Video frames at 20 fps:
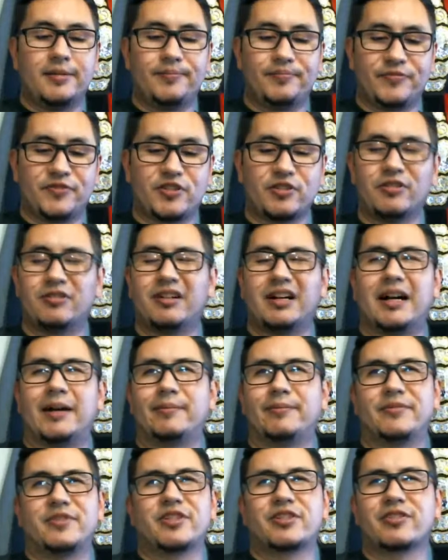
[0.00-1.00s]
So
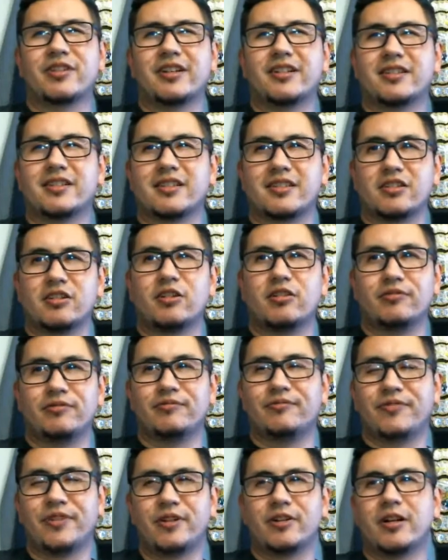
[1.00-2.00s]
I'm just trying to
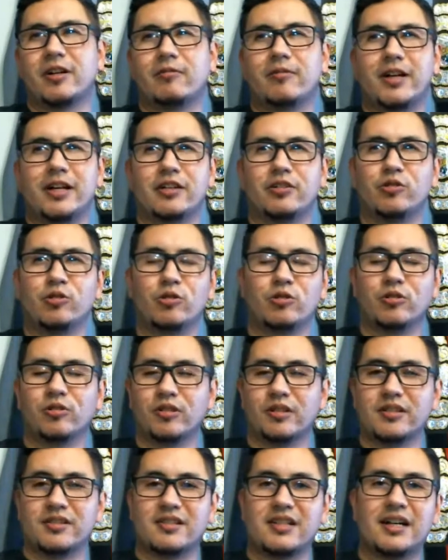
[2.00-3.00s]
figure out why Google
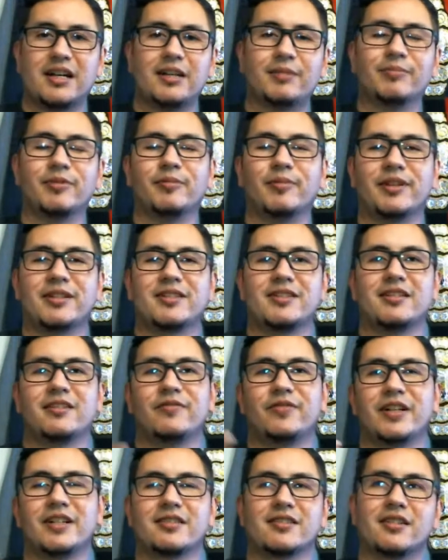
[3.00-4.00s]
is not implementing a
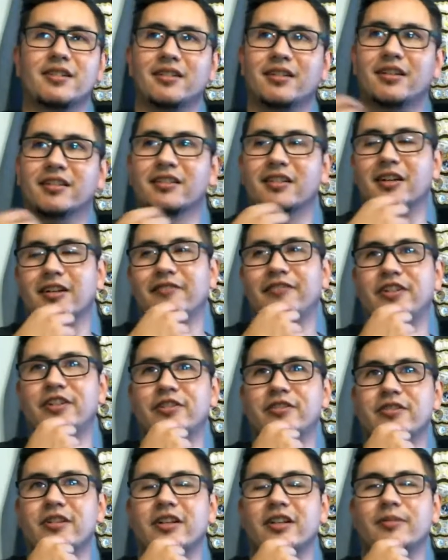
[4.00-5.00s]
face unlock
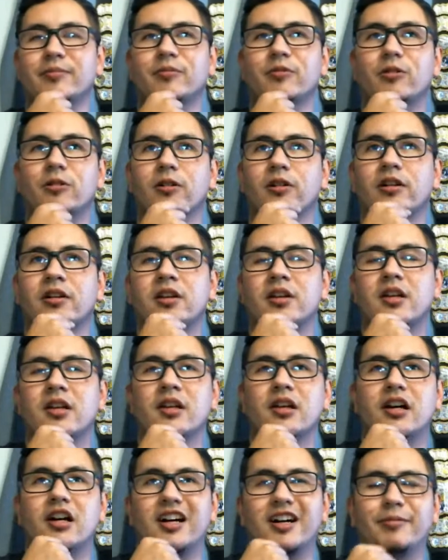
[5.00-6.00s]
feature anymore.
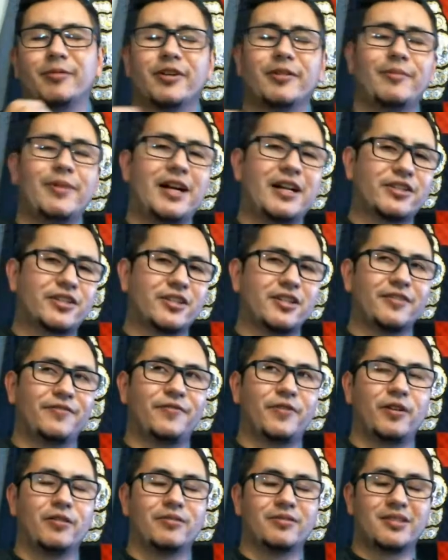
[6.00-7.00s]
But imagine a
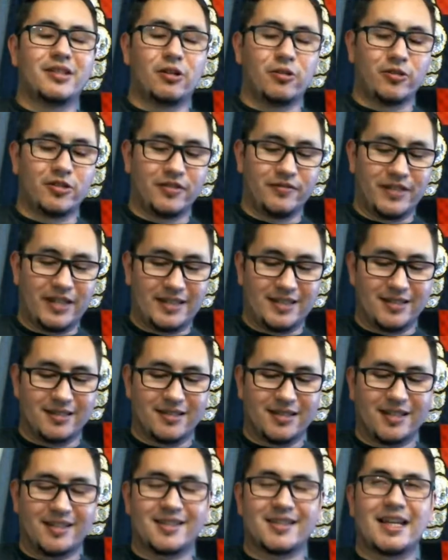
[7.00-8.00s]
phone or devices
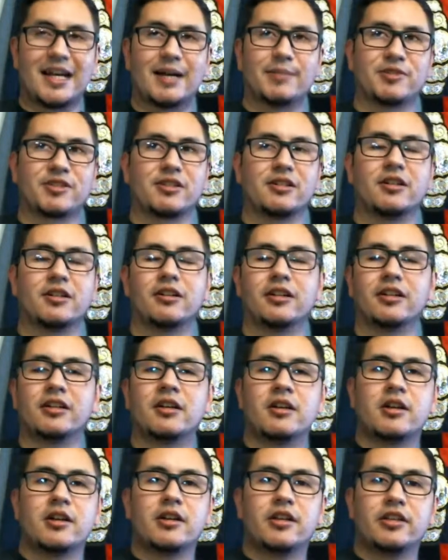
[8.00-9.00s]
like Samsung,
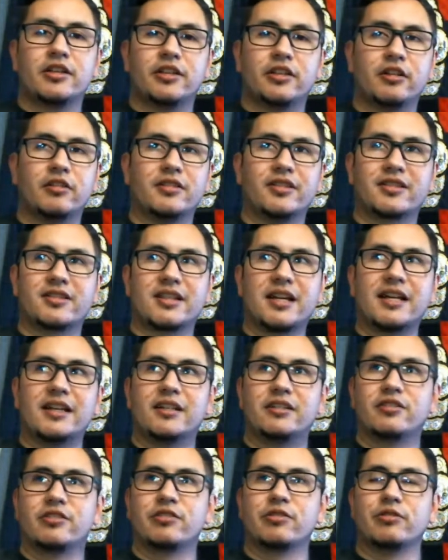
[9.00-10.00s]
decided
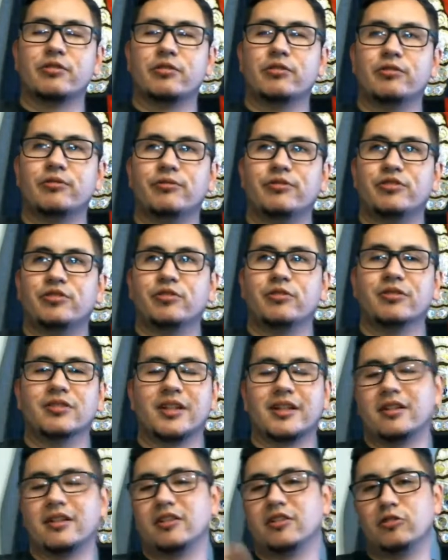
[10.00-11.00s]
to do like
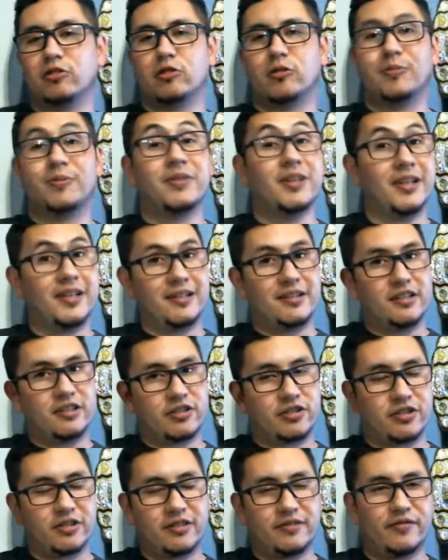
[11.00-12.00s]
a Google Play
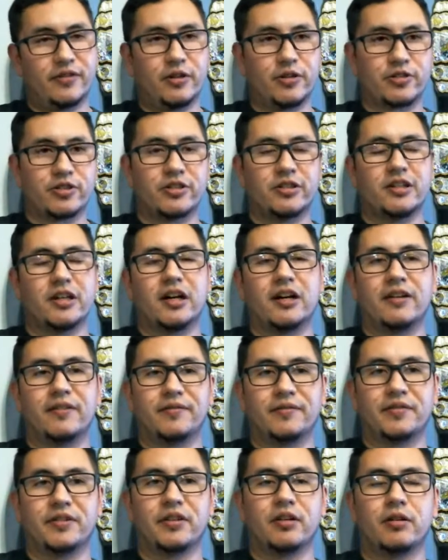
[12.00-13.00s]
Edition version of
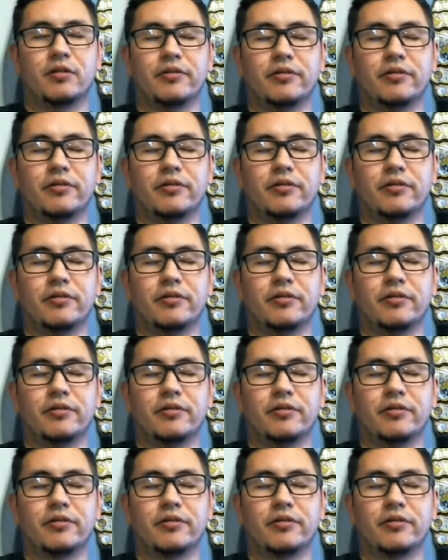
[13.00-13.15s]
their